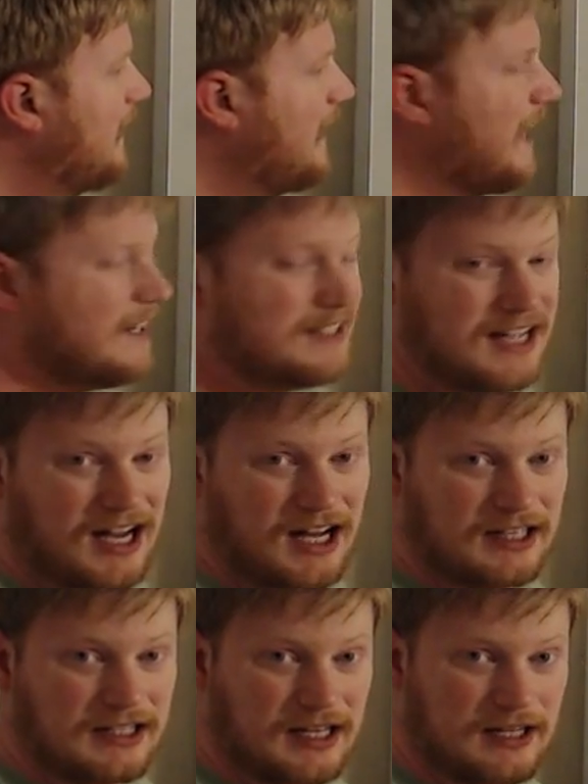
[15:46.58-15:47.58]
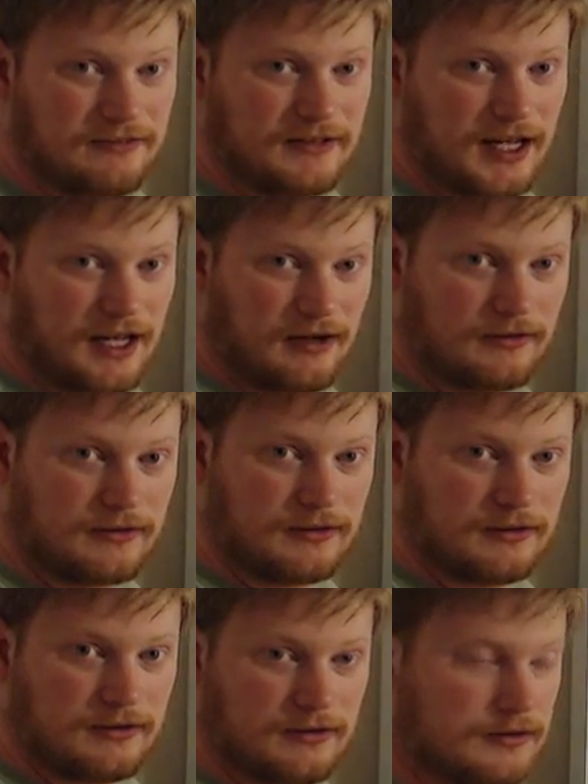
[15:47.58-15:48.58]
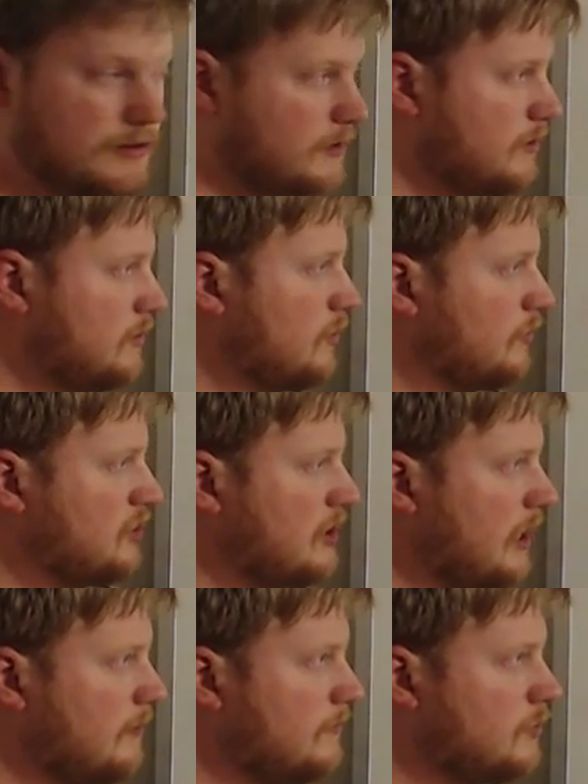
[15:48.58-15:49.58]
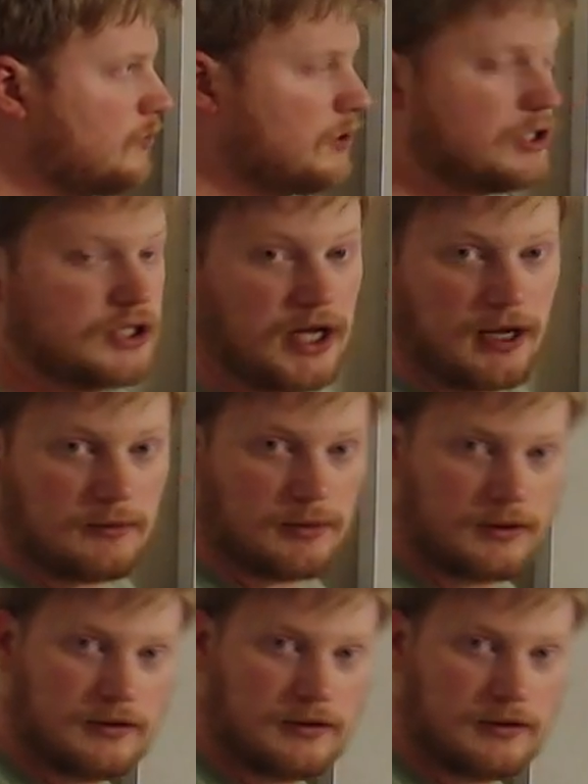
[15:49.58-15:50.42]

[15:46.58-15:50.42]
and concave down. So same sort of shape.